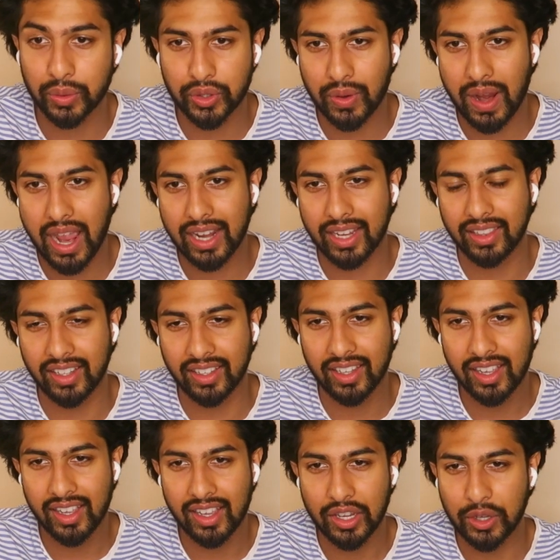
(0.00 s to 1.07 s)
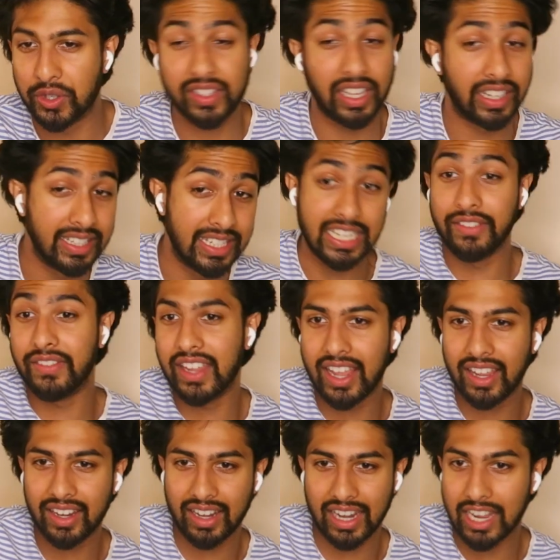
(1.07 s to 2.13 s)
track, and like you just like
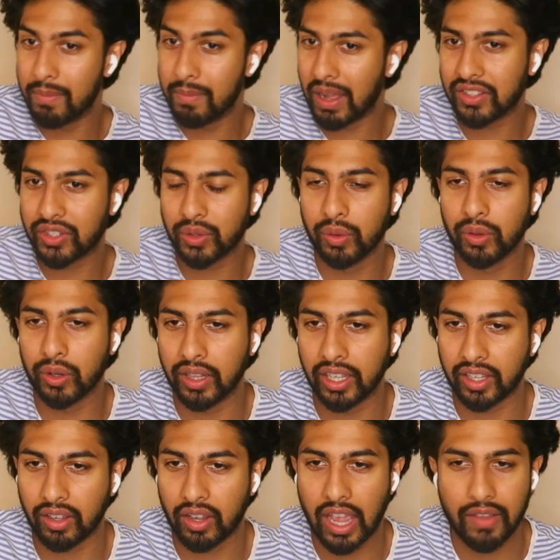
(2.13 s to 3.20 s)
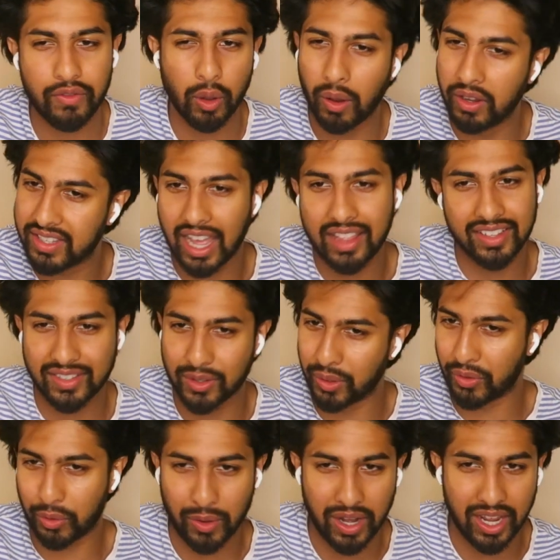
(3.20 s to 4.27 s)
deviated in med school, or like have you always had this sort
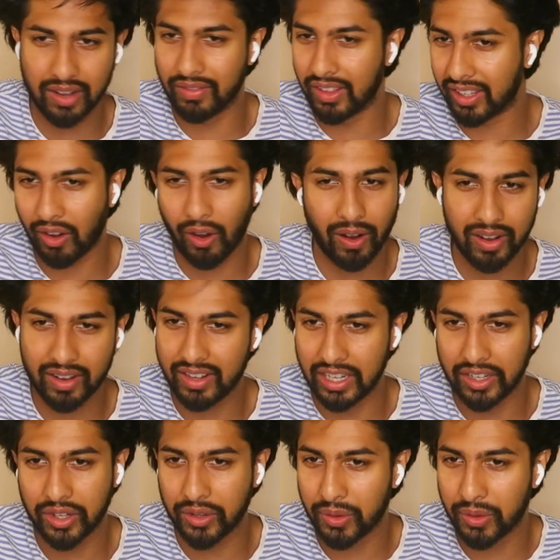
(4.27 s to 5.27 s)
of creative like heart in